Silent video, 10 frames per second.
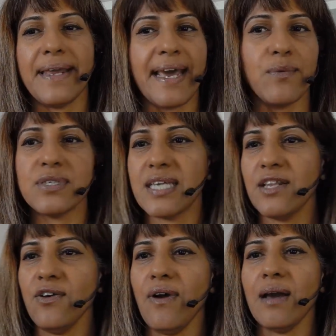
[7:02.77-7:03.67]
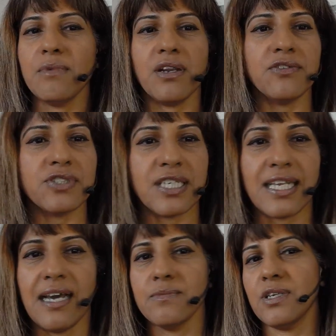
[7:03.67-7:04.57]
And I would say, "No, I'm not interested.
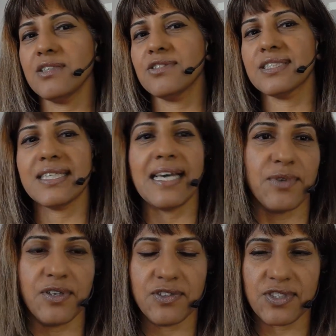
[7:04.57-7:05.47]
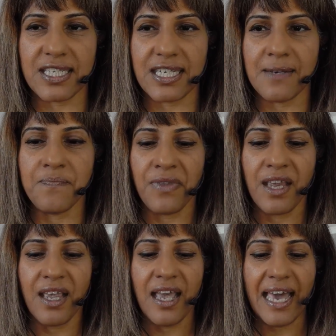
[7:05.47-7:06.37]
I'm not interested. I'm not interested."
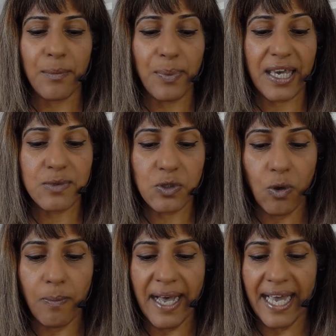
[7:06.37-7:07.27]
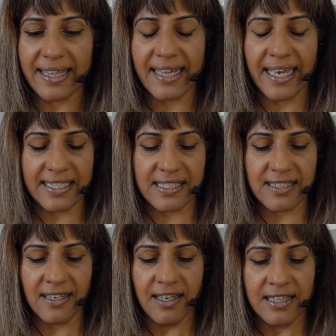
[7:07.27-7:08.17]
And it became so bad that
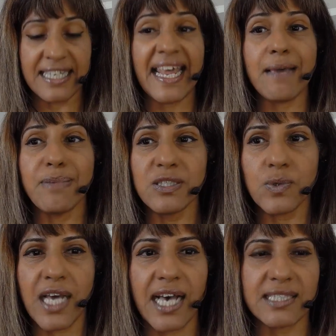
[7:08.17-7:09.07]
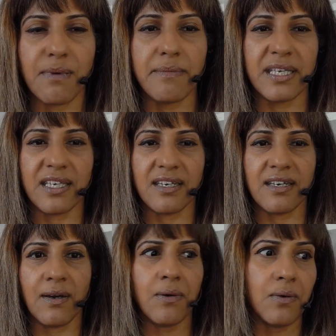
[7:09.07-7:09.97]
the neighbors would ask my
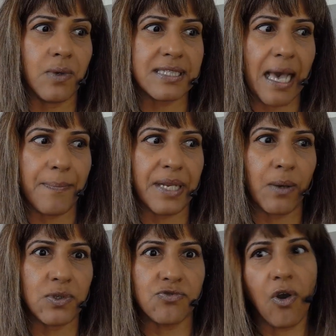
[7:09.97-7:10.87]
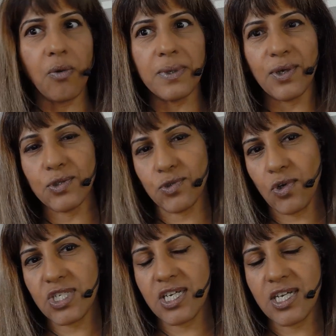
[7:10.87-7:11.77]
mother, "Oh, what's happening? What's wrong with your
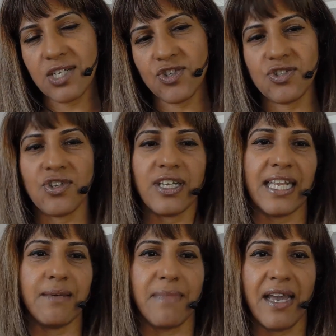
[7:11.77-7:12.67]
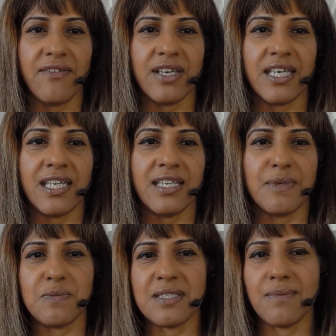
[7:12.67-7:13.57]
daughter? She's not getting married. There
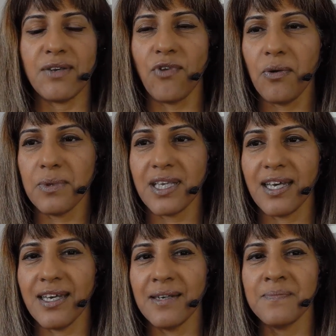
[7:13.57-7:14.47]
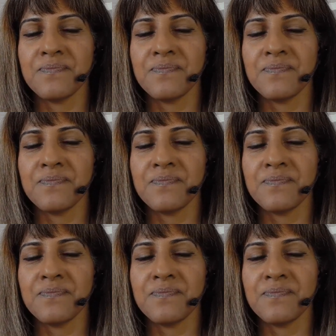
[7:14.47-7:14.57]
must be something wrong with her."